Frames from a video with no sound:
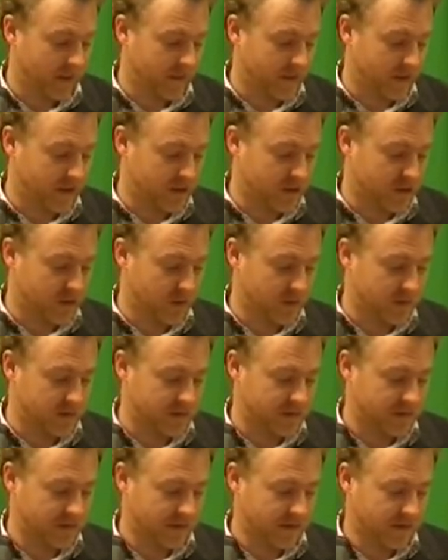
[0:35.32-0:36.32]
and then a short
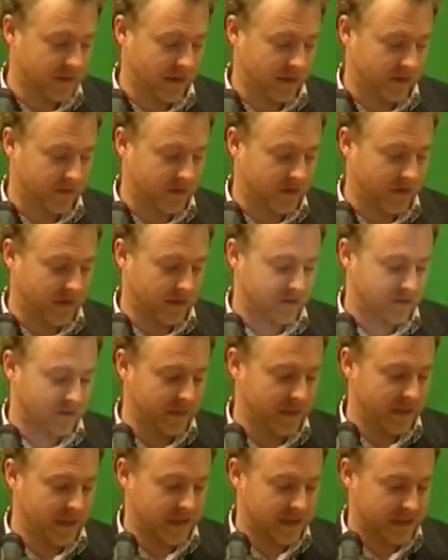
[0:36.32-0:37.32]
extract
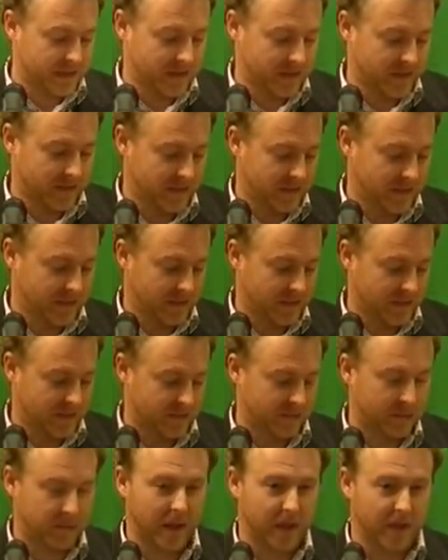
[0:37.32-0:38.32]
from a letter
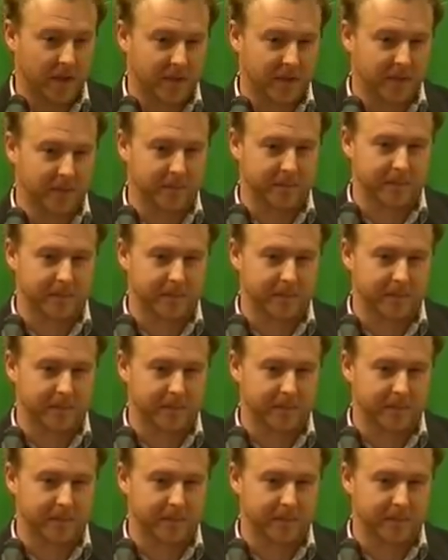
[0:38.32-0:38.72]
from Gaza.